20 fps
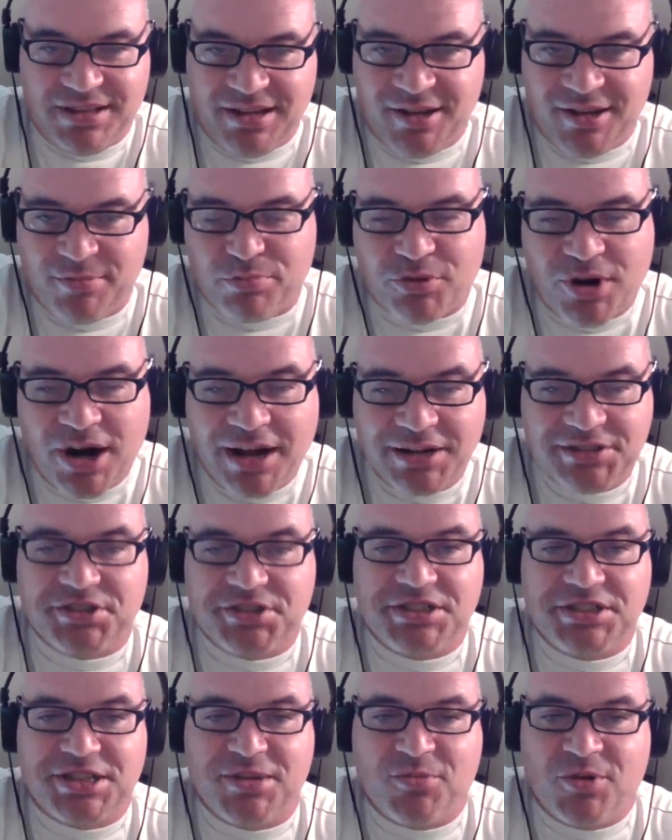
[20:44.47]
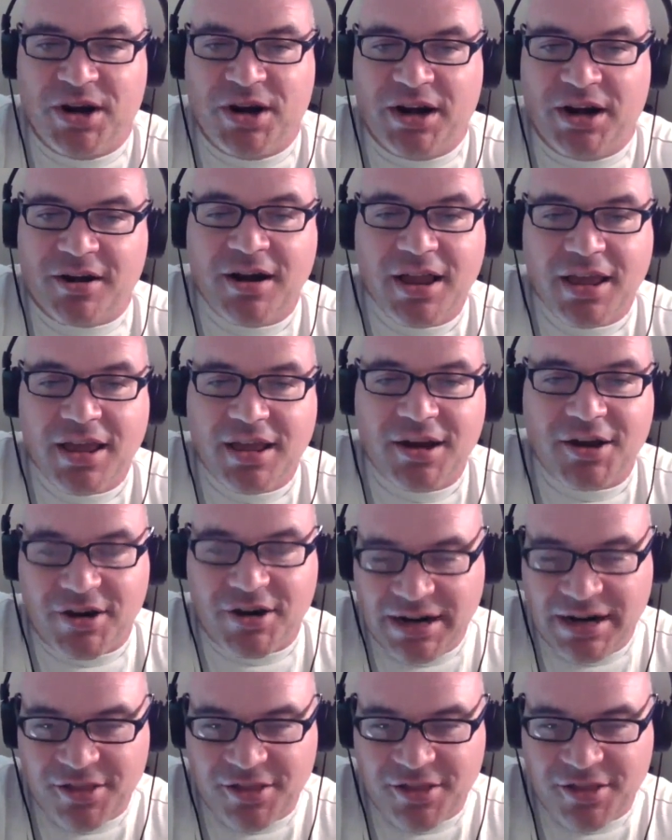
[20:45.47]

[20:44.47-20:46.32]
a browser somewhere or